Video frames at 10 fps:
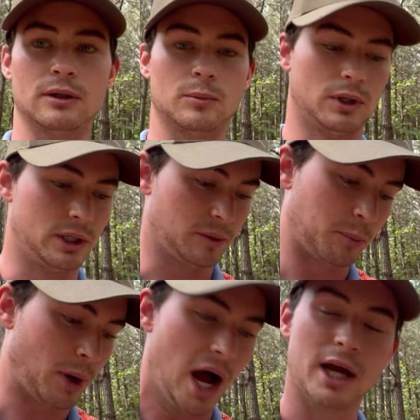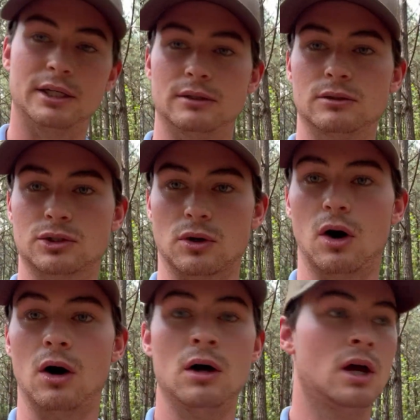but pine
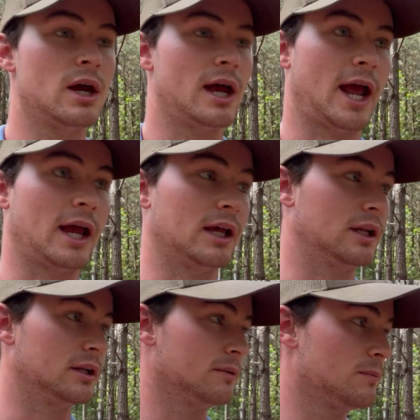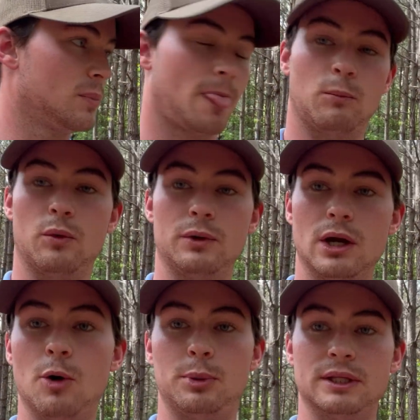straw. And when we
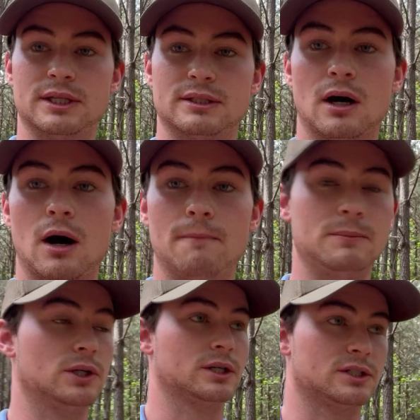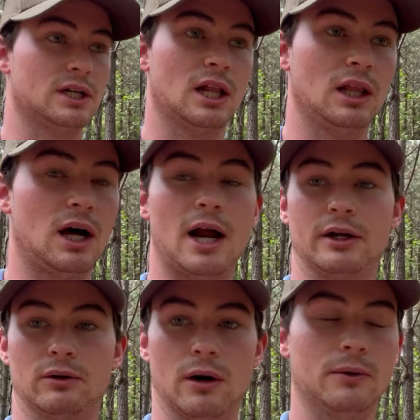open this up, you're gonna see a lot of
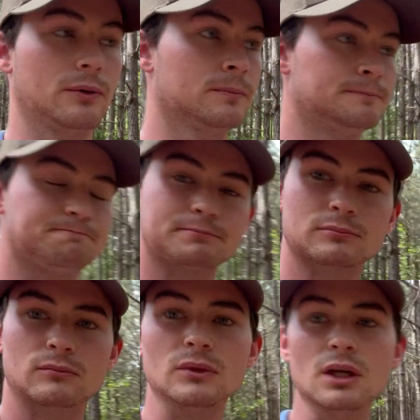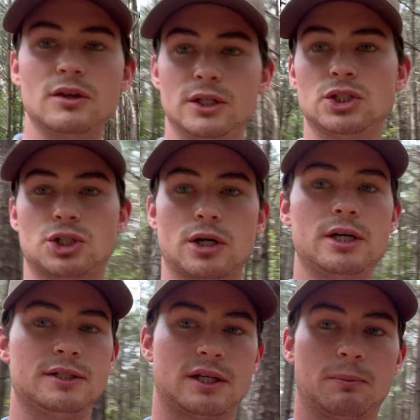growth. These
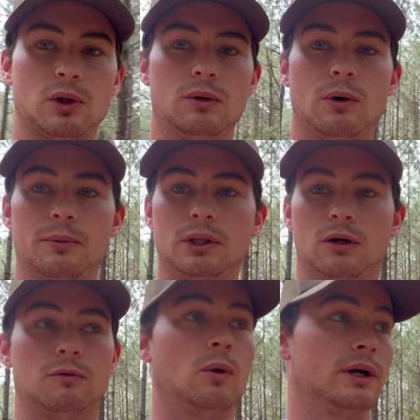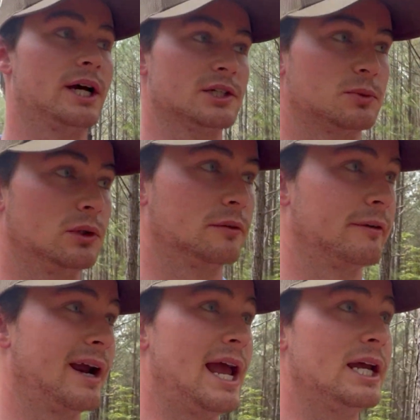trees, typically what we look for, yes, we look for
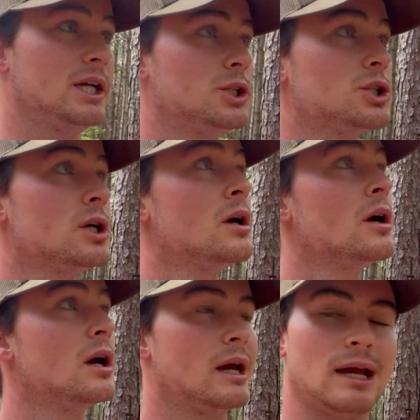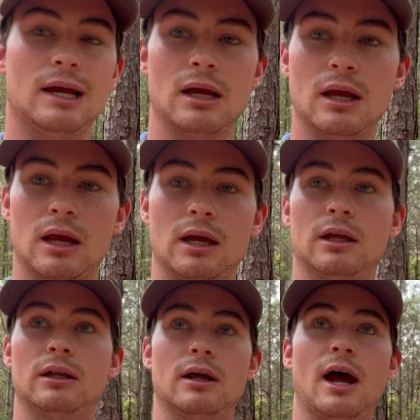age
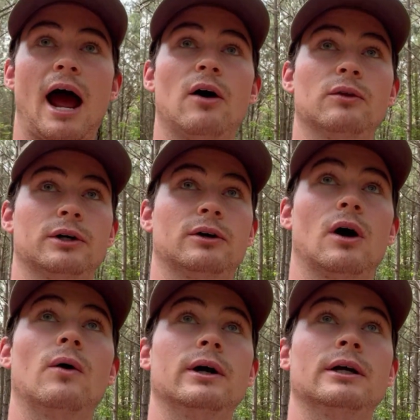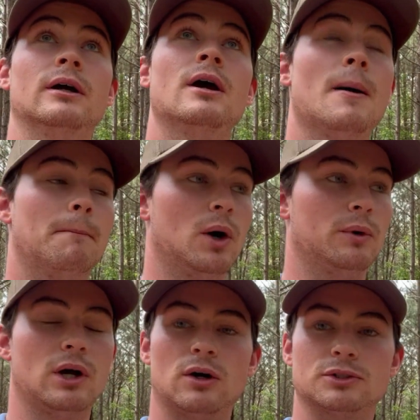and how they're growing, but we
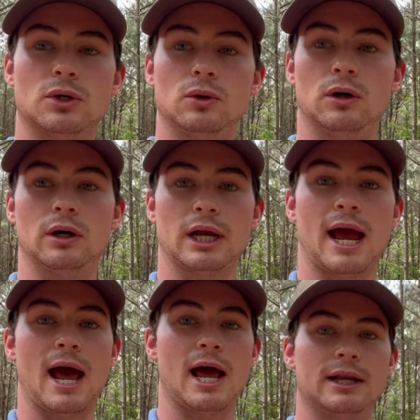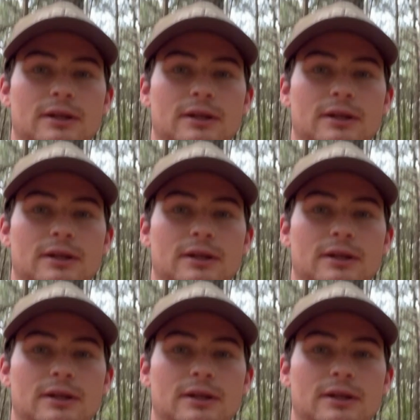also look at